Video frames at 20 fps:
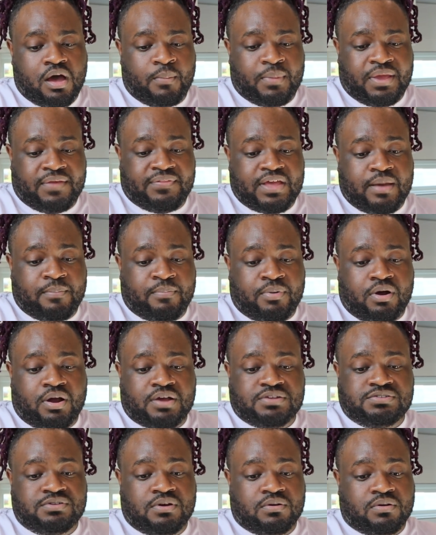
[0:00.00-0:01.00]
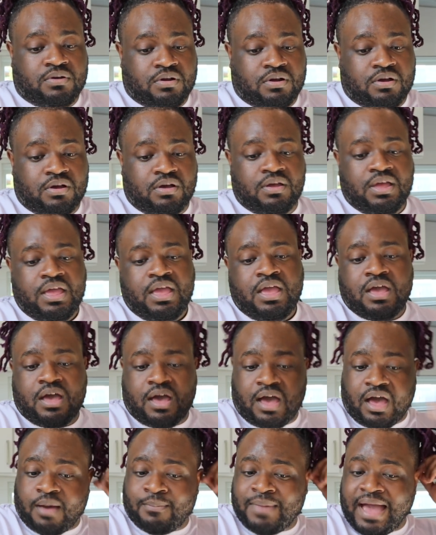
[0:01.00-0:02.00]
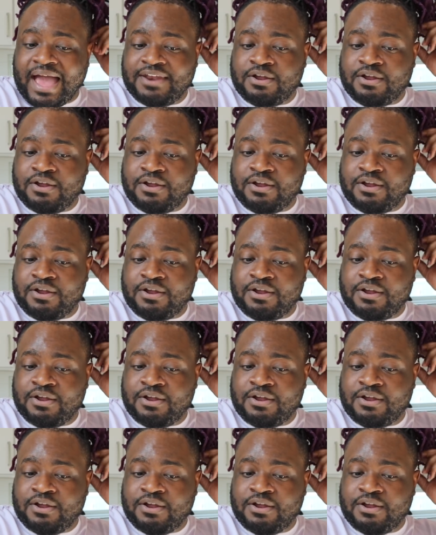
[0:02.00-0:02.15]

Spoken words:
in that bar. So, girl, I